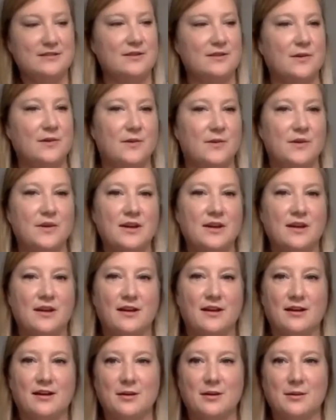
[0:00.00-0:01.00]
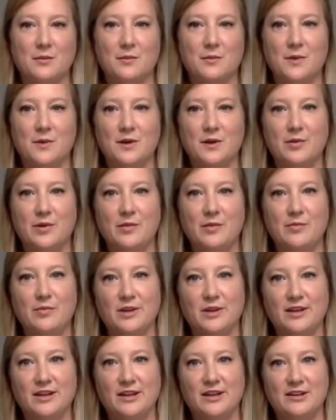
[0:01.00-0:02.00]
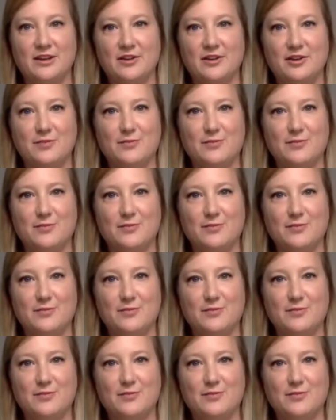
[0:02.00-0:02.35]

So why don't we bring in other